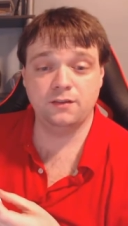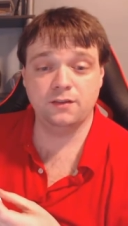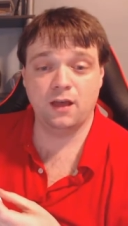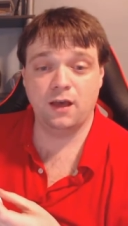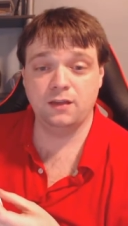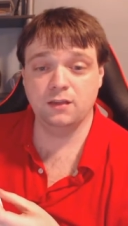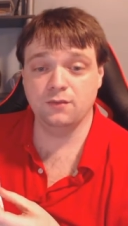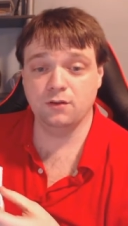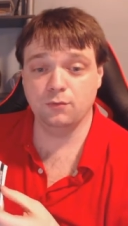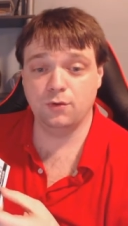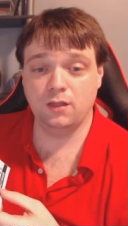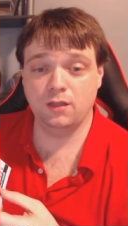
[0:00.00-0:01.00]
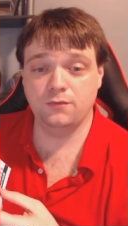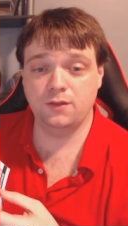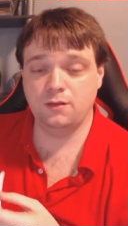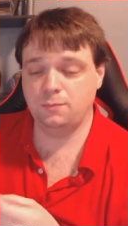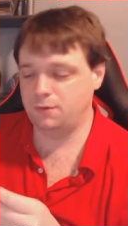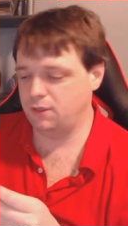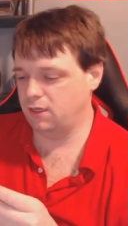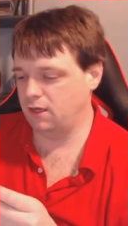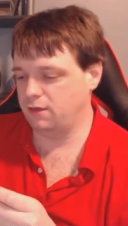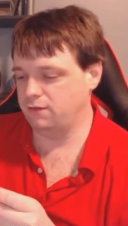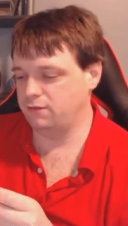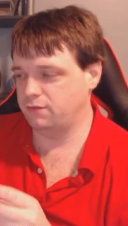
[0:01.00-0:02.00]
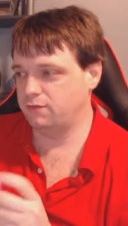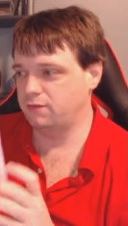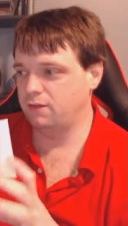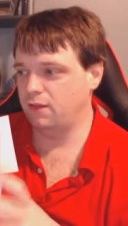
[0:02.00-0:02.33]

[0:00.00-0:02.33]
that's kind of irrelevant because